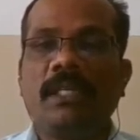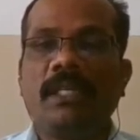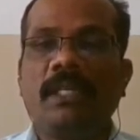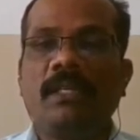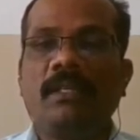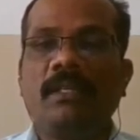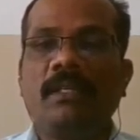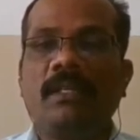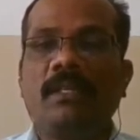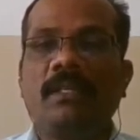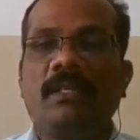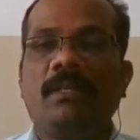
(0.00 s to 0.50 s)

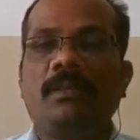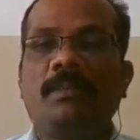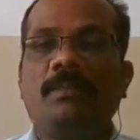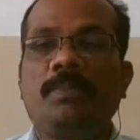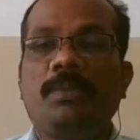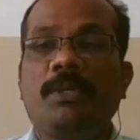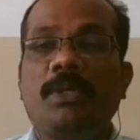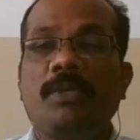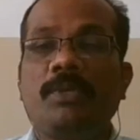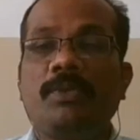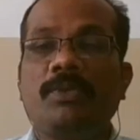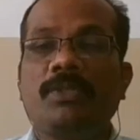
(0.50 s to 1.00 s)
in
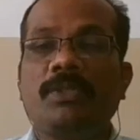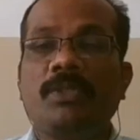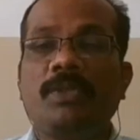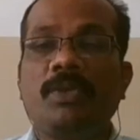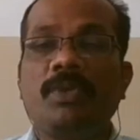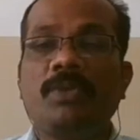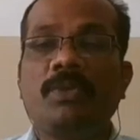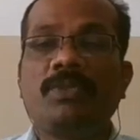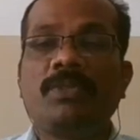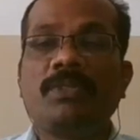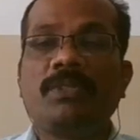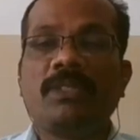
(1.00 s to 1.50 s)
producing
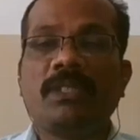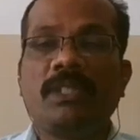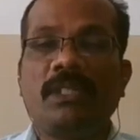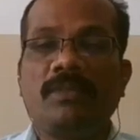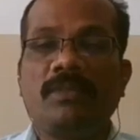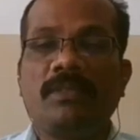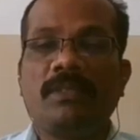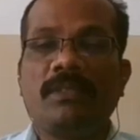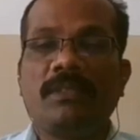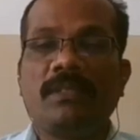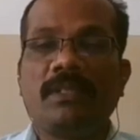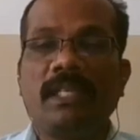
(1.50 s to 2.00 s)
goods and
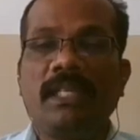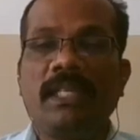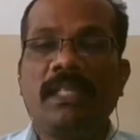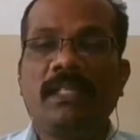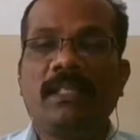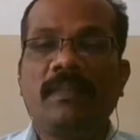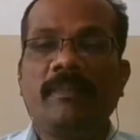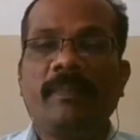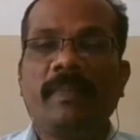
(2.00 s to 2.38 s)
service, right?